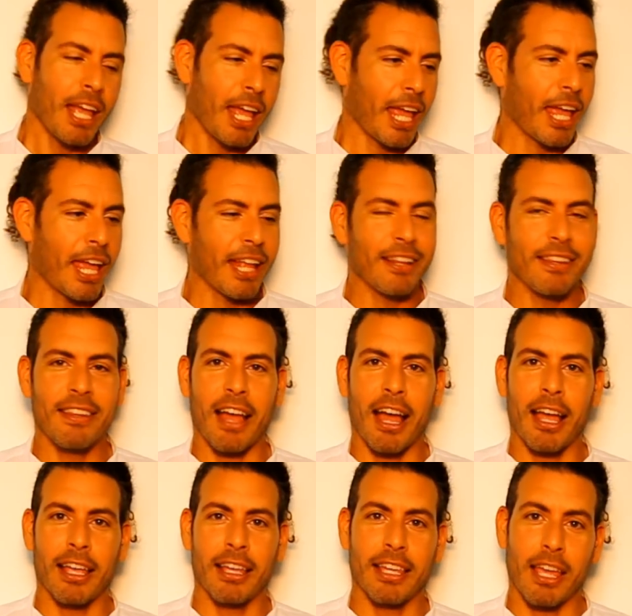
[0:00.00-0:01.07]
And
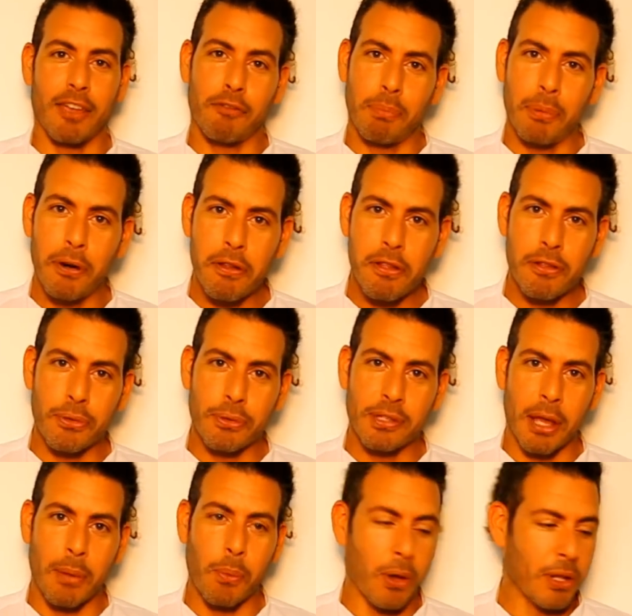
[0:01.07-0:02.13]
I gave birth to
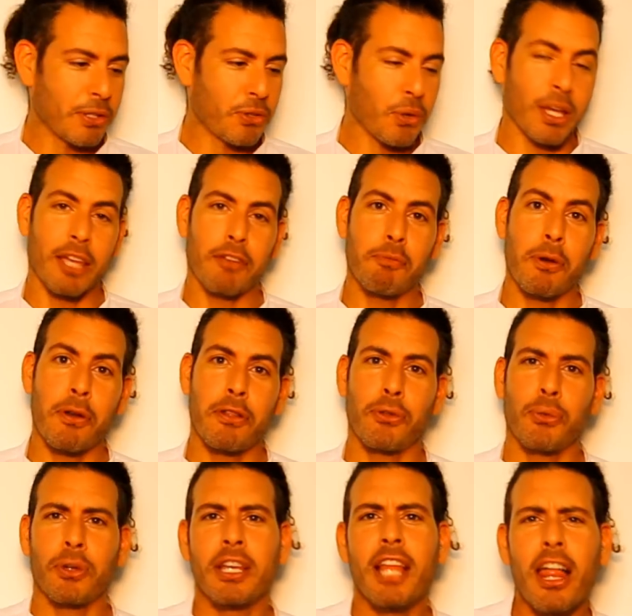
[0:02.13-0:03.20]
someone, so I gave birth
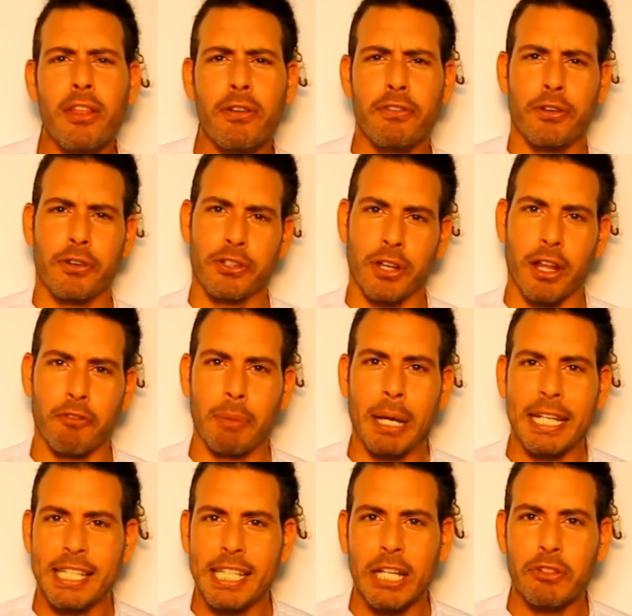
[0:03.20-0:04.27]
to another version of
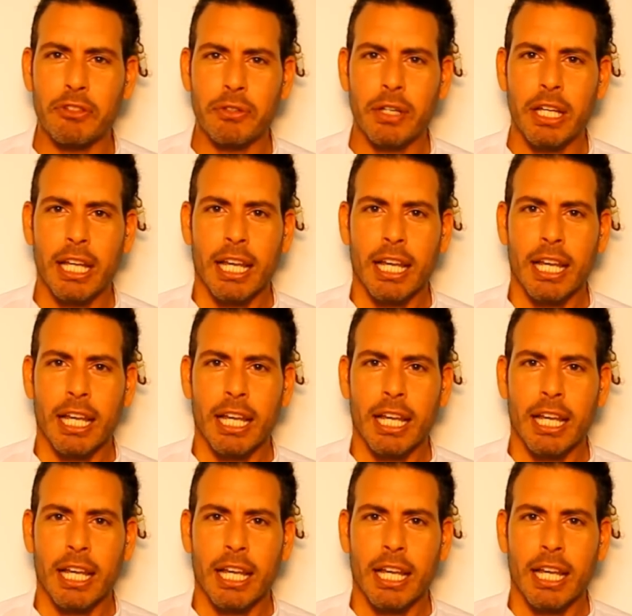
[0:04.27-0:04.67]
myself.